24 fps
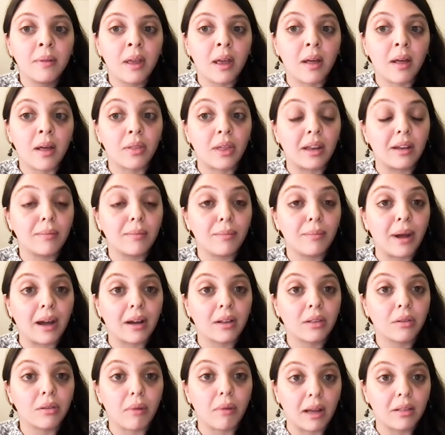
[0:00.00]
and that
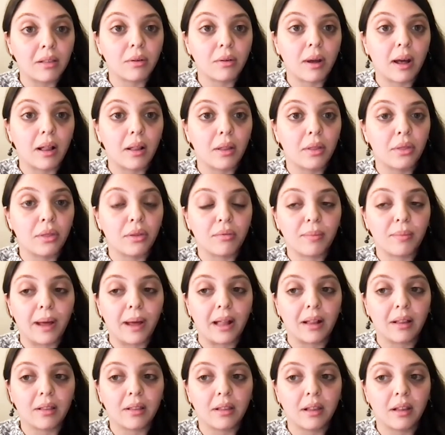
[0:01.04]
impact the right to health of
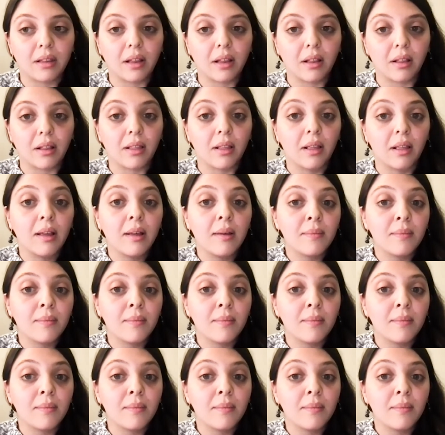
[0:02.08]
Palestinians.